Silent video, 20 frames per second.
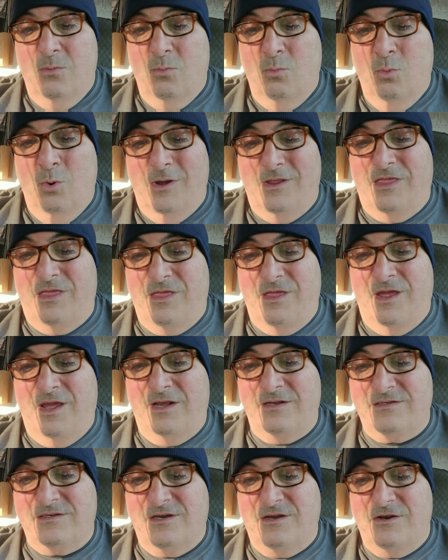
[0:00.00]
what
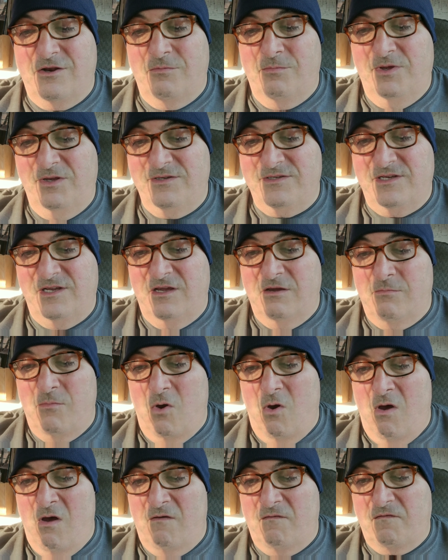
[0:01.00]
things could a museum
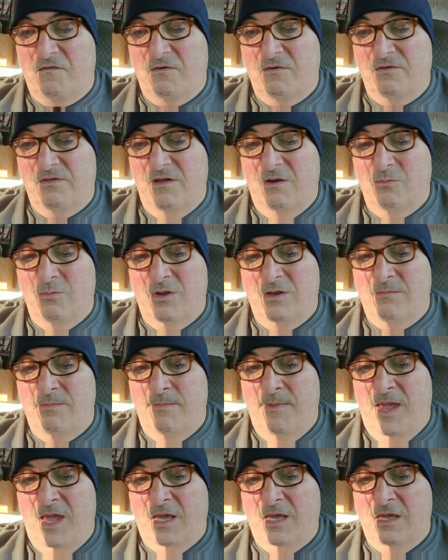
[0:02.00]
offer that would
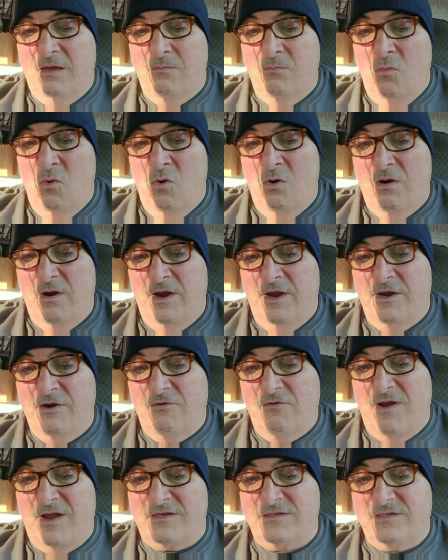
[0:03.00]
make it more
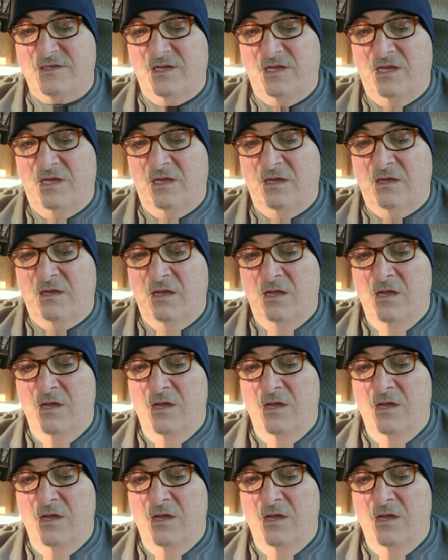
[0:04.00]
interesting